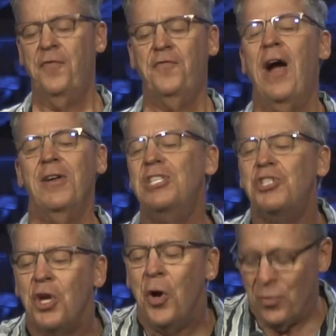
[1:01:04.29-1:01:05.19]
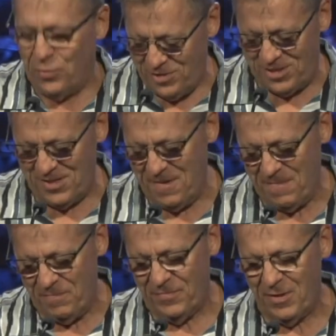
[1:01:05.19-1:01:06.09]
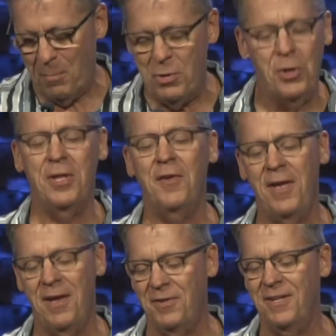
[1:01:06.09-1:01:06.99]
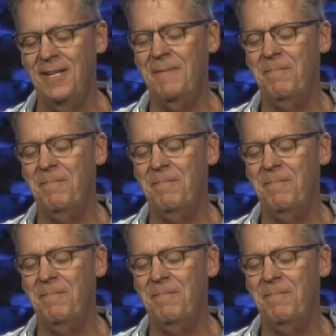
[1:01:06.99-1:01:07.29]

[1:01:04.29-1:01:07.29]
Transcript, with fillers: the fiery stones, the beauty of heaven,